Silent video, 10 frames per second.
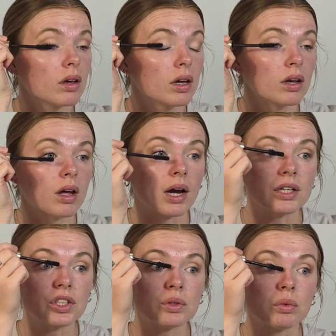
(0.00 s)
And I
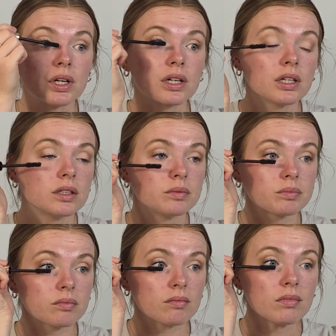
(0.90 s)
just work,
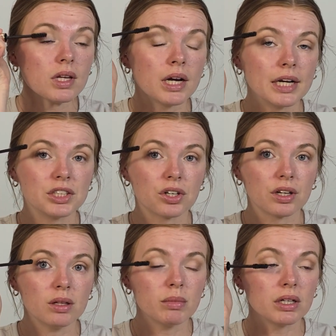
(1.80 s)
I start
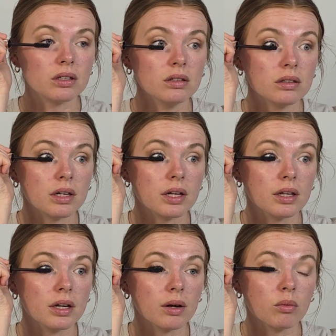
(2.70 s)
in the middle and
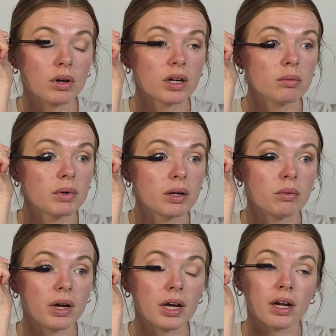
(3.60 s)
then I work my
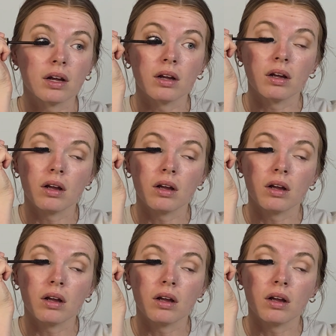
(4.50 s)
way